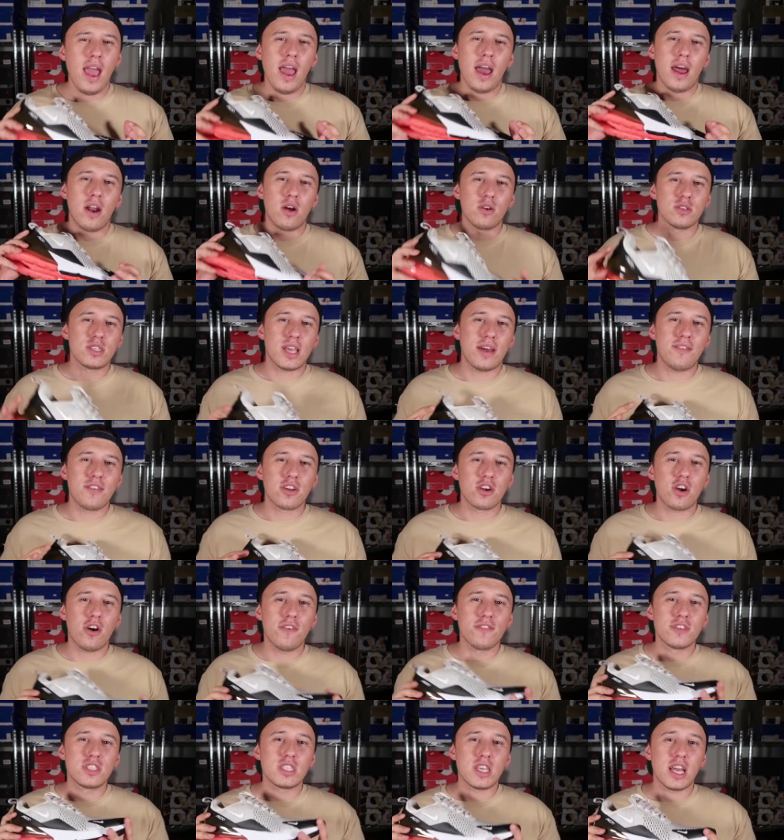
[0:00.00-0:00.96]
and I was having a
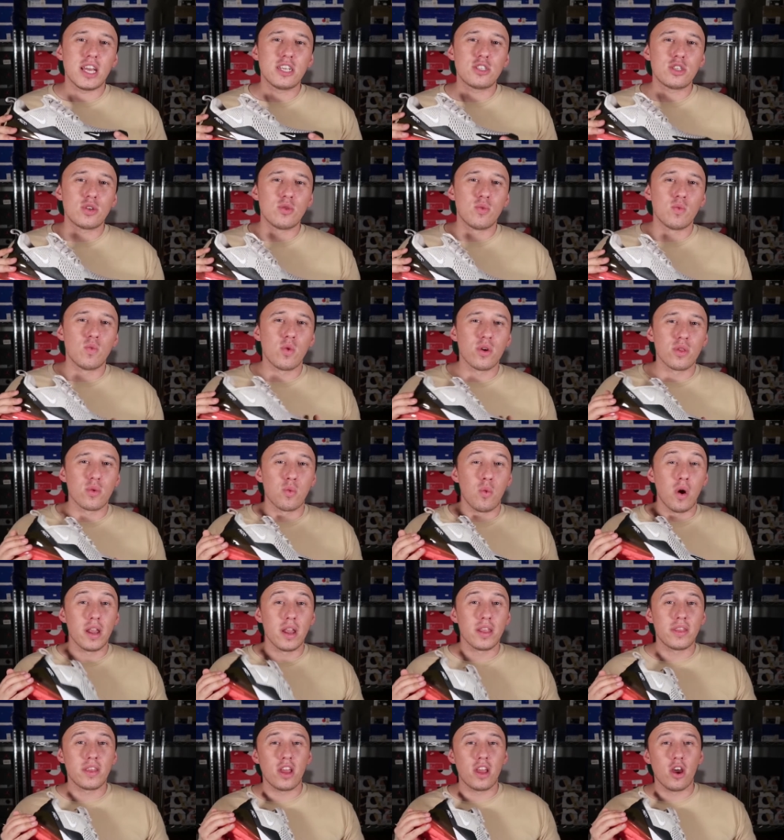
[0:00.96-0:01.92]
conversation with
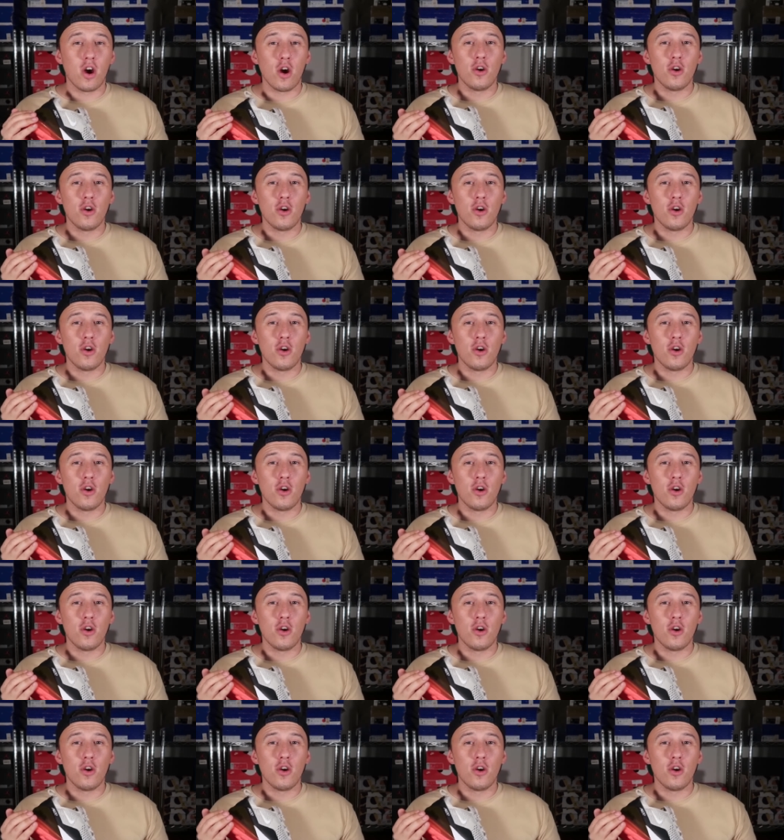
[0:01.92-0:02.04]
one of the